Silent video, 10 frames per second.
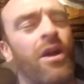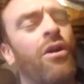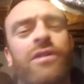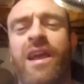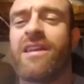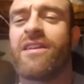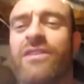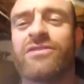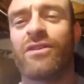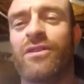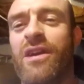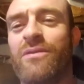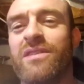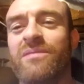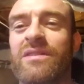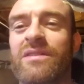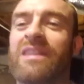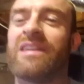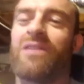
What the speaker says: oh yeah, no, it's so great what they've been doing, you know,